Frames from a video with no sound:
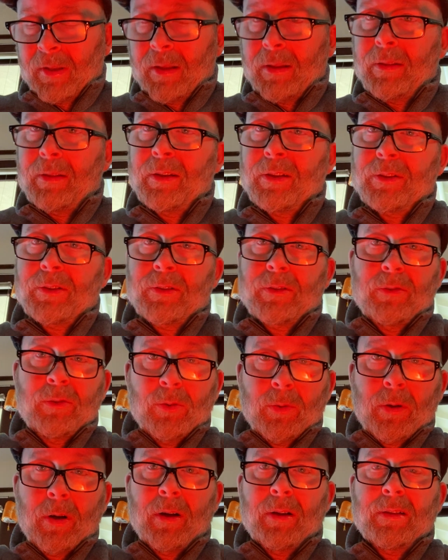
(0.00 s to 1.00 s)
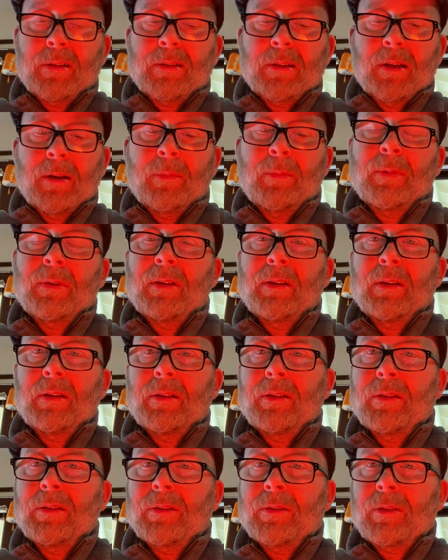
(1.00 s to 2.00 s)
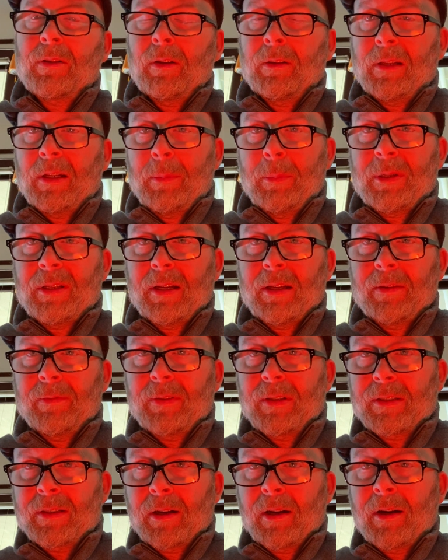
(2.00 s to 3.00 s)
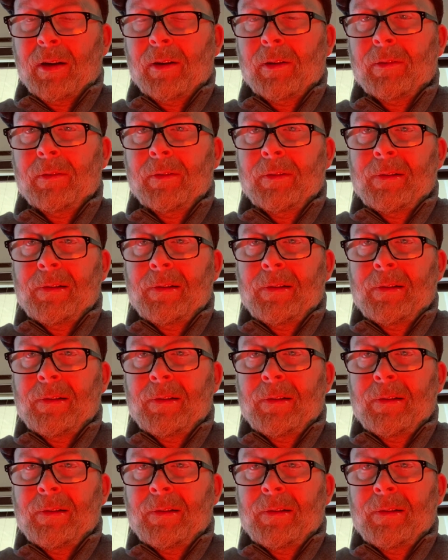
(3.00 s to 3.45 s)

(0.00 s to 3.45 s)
This new concept is called imitative desire,